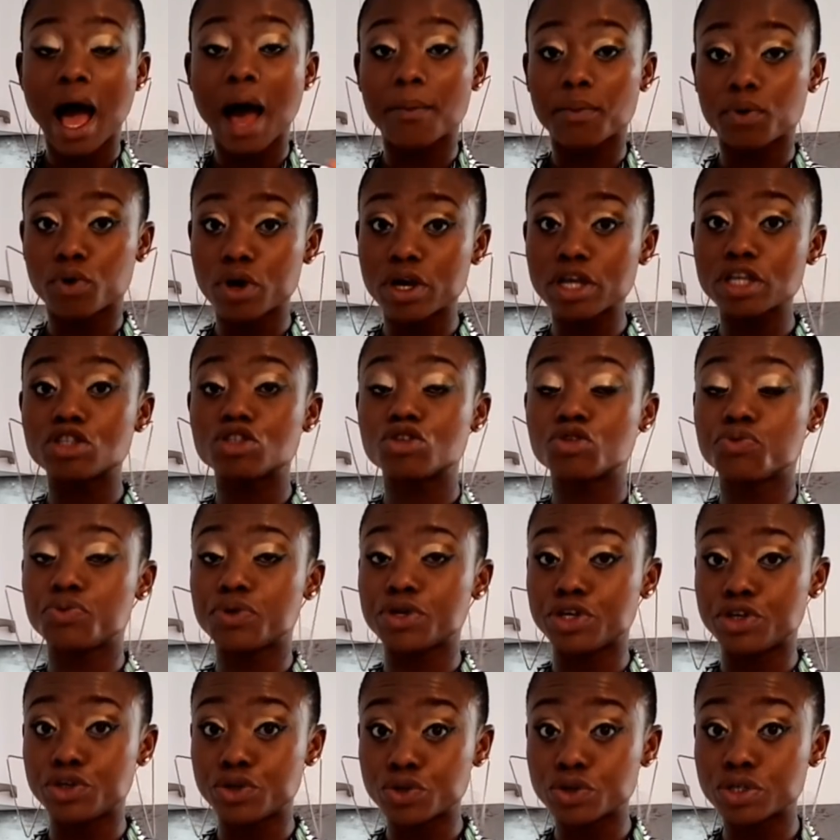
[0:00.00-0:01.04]
I'm going to be
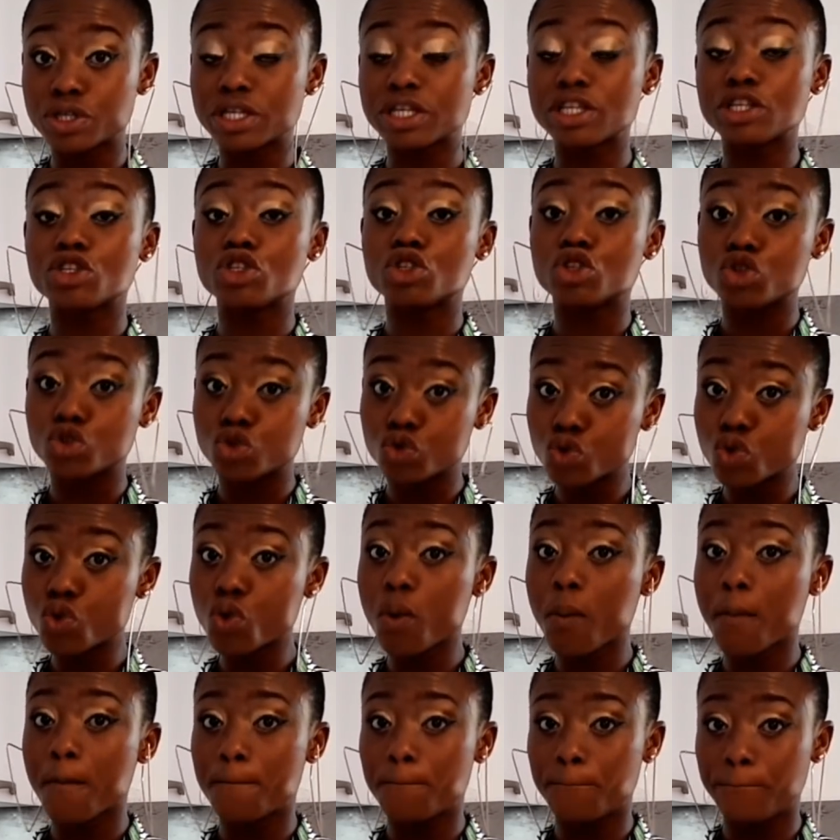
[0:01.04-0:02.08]
using
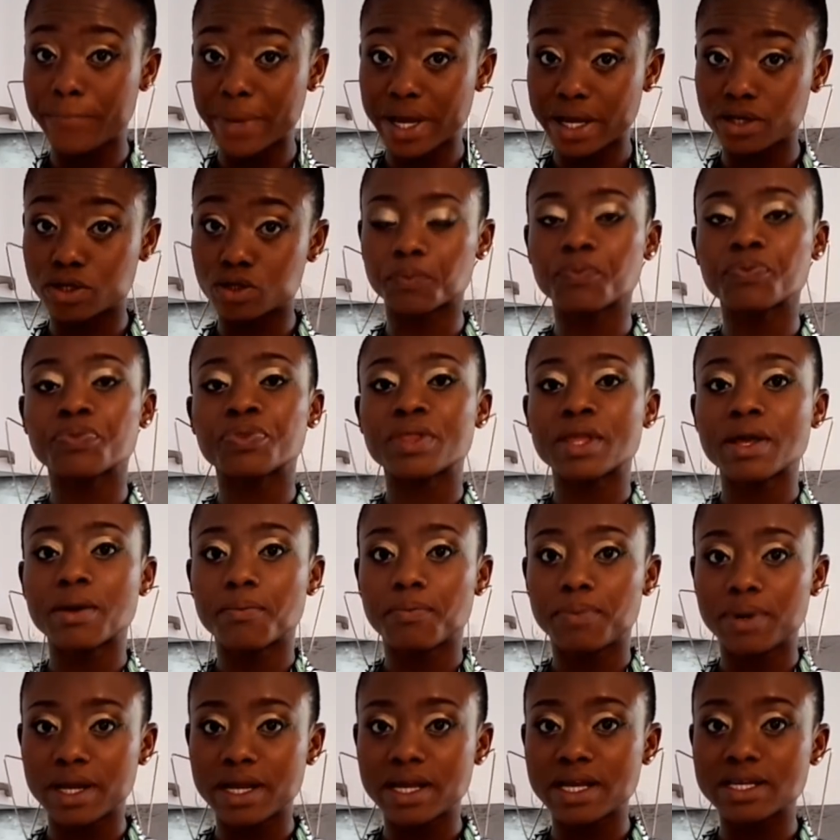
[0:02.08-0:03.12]
two methods.
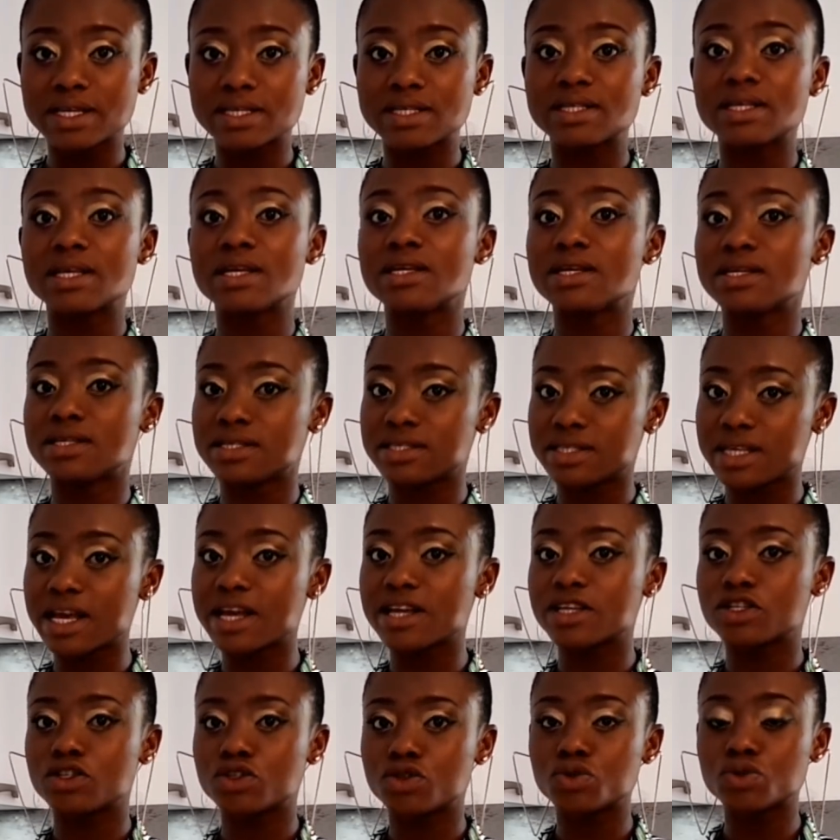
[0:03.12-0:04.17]
Please
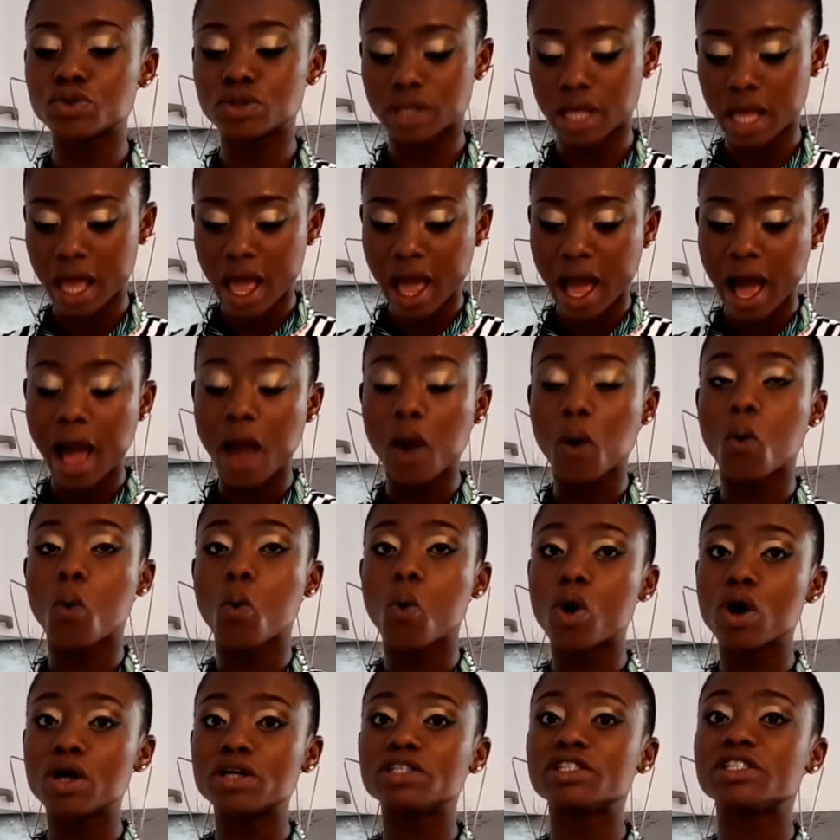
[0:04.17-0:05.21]
stay tuned and
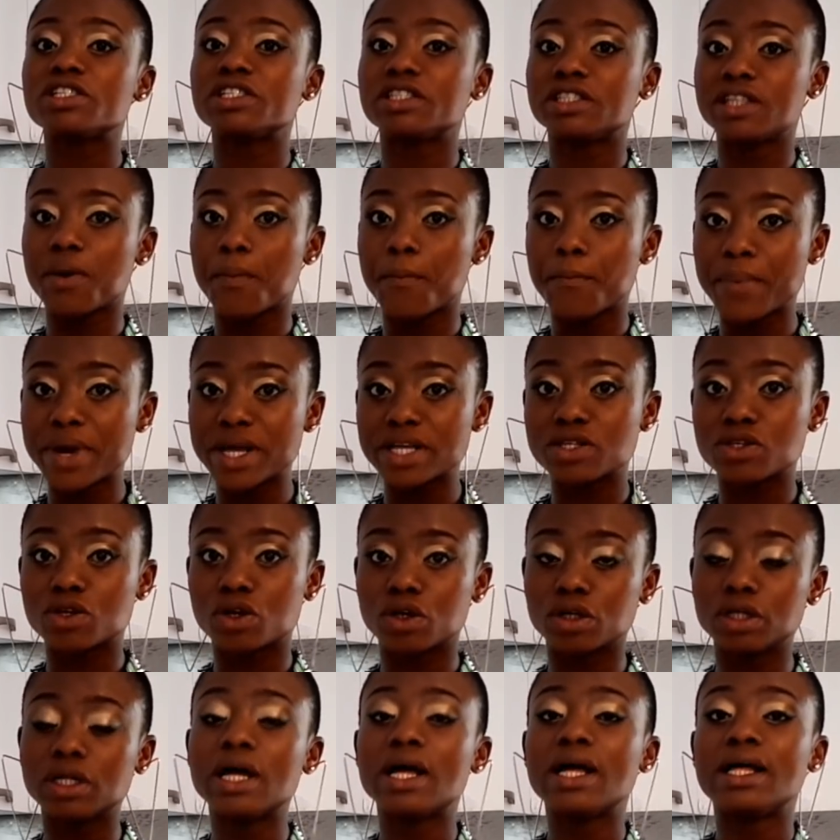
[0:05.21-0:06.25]
watch the
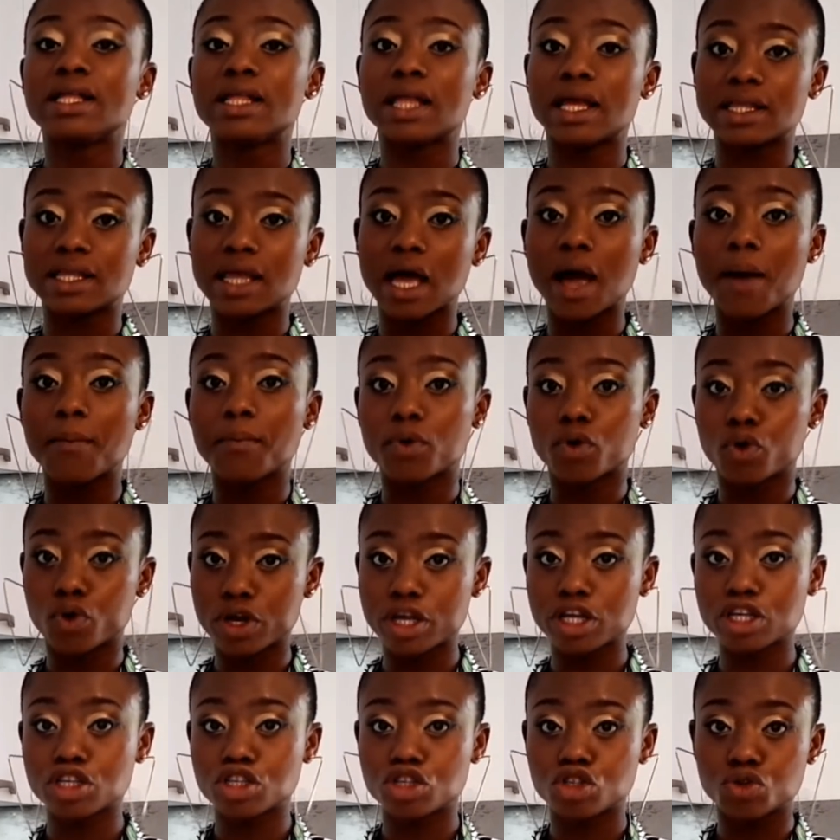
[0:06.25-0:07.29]
method that I'm
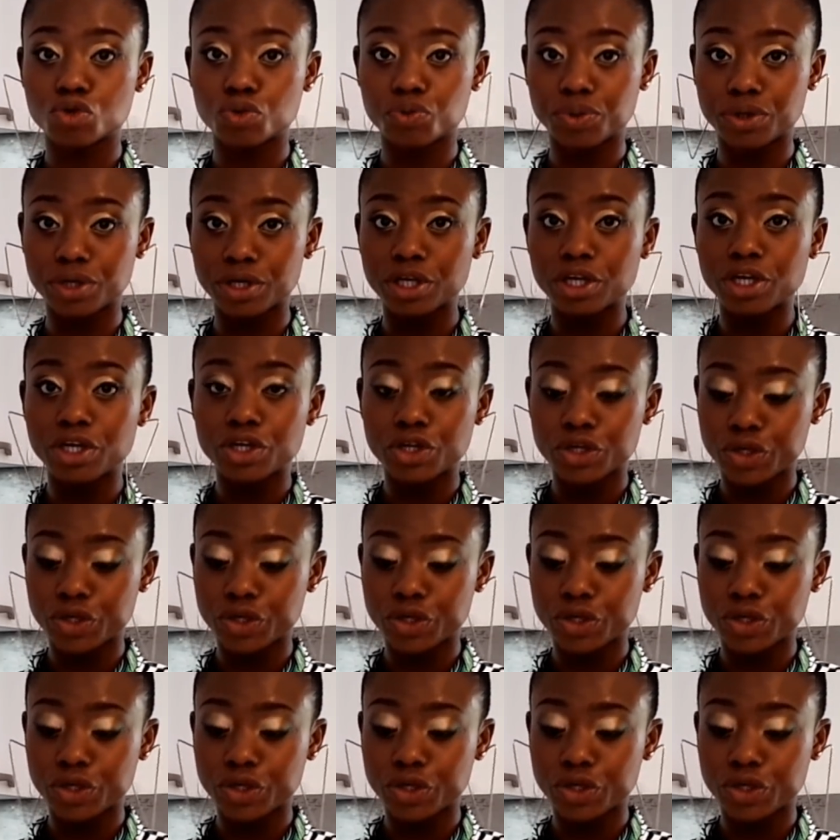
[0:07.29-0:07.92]
going to be